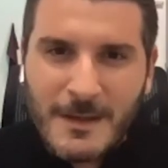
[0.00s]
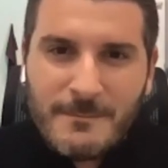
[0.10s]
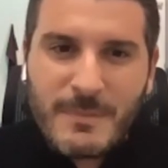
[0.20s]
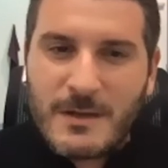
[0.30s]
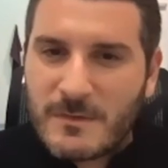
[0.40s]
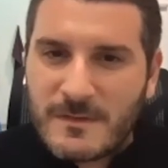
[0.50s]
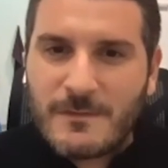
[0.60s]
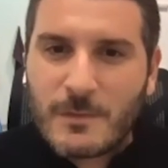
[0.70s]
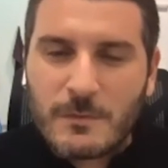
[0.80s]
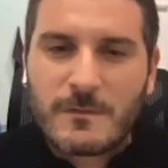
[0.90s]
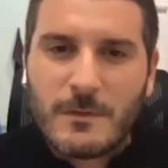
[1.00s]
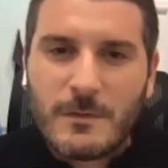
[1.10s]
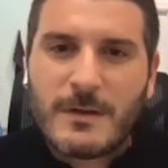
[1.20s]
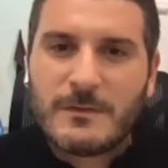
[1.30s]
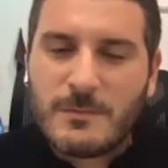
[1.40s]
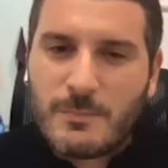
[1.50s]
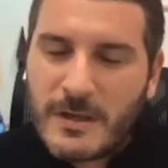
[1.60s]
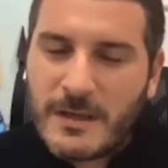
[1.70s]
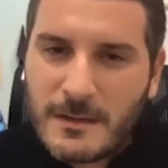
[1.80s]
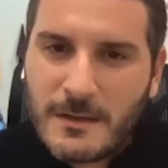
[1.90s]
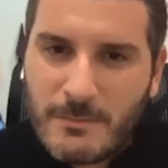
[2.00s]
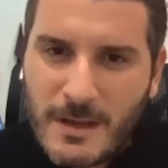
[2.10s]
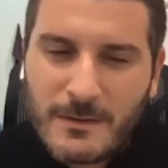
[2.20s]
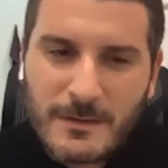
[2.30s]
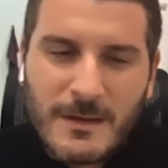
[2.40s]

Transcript: But it was never also about to break a record.